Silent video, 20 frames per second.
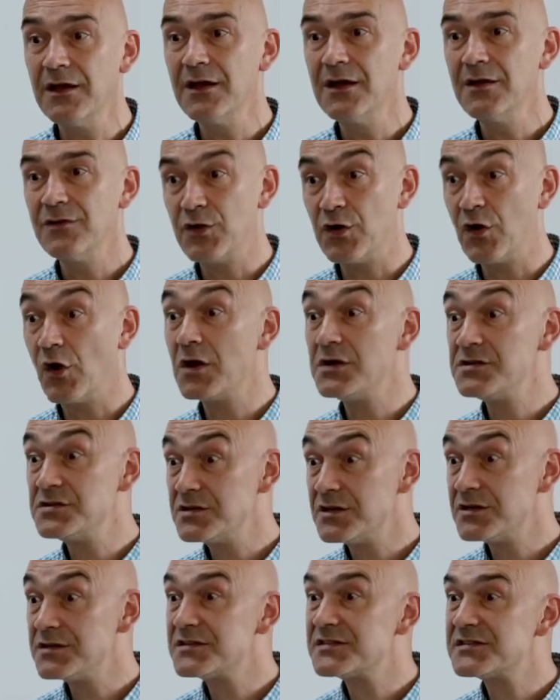the knowledge and
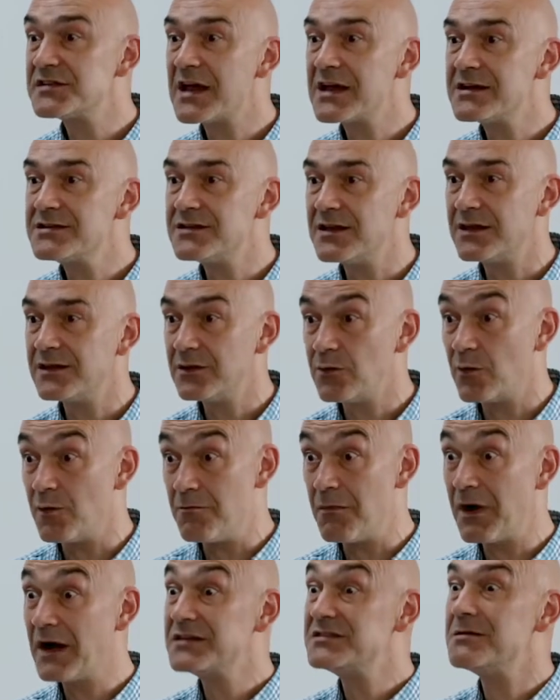understanding that one
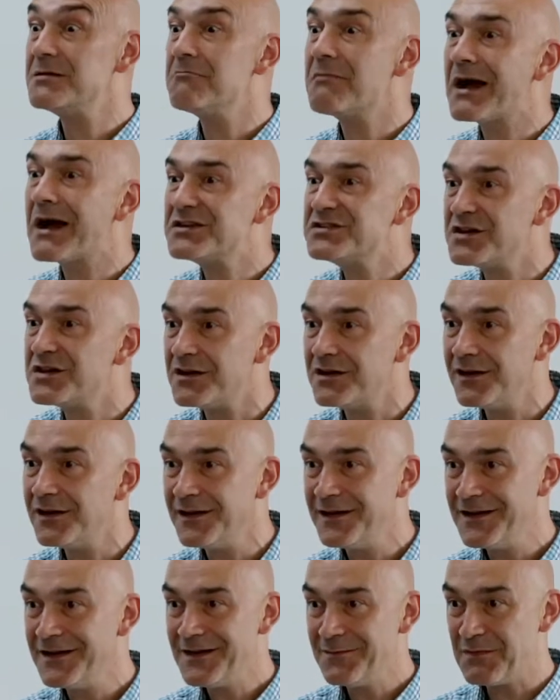might imagine
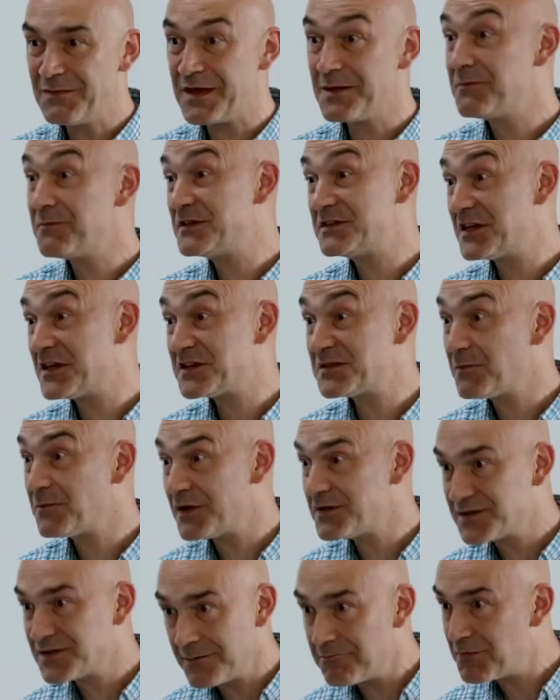being possessed by
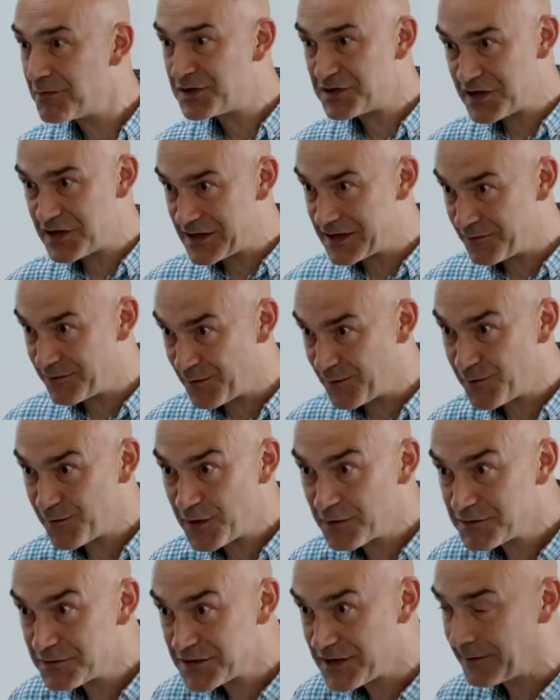some machine of the
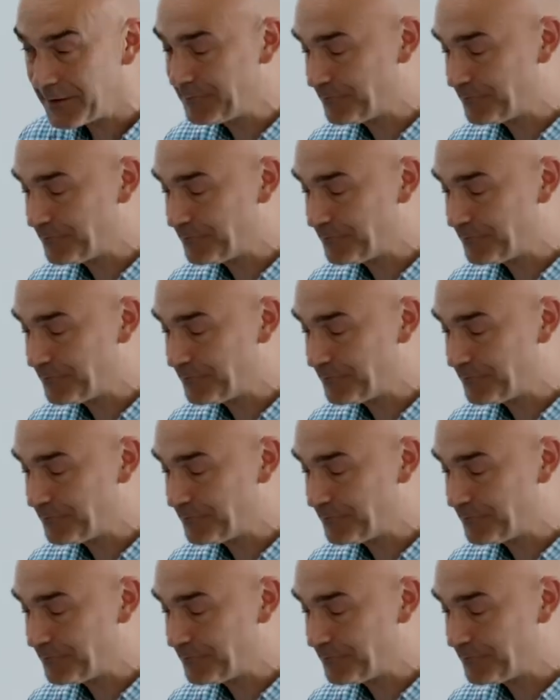future.